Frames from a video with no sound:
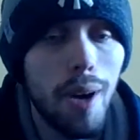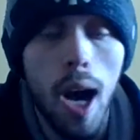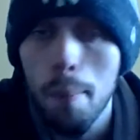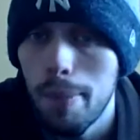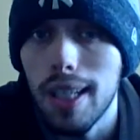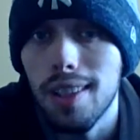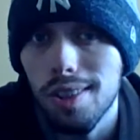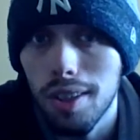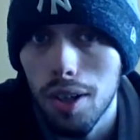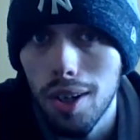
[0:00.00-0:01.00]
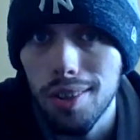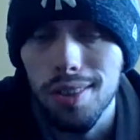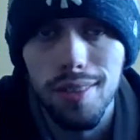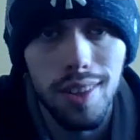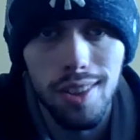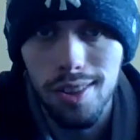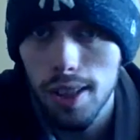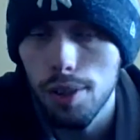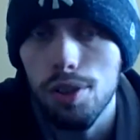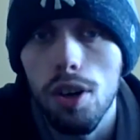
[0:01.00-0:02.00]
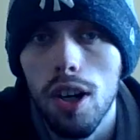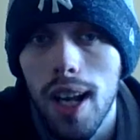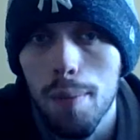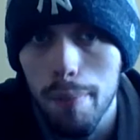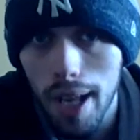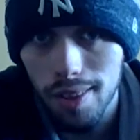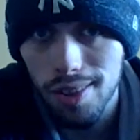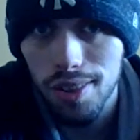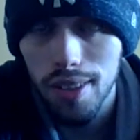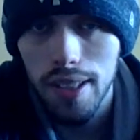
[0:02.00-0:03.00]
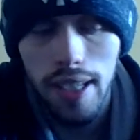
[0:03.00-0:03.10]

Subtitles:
I'm picking the Seahawks. The Steelers are a mess.